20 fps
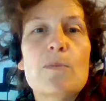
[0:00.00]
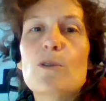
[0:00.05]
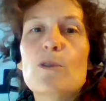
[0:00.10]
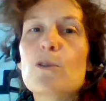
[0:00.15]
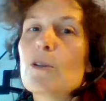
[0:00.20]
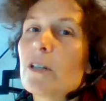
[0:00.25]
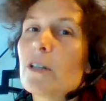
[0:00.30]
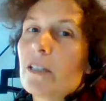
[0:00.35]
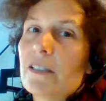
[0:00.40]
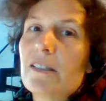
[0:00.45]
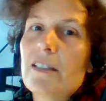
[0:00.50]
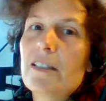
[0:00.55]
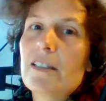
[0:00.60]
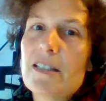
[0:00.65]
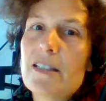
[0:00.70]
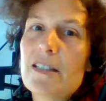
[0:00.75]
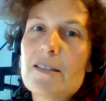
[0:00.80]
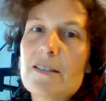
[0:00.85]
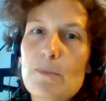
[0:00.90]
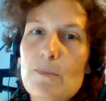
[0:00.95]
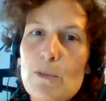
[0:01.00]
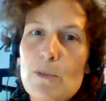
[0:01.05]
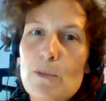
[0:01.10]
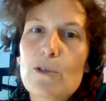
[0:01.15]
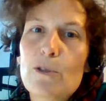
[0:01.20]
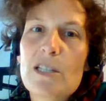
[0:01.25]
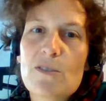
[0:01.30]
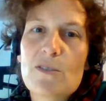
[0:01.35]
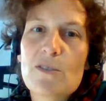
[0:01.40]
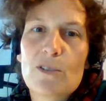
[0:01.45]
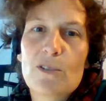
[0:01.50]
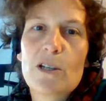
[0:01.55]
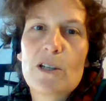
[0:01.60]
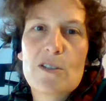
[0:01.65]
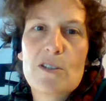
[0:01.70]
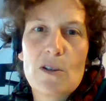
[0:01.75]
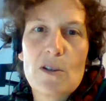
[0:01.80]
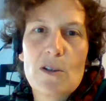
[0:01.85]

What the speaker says: MOOC is for us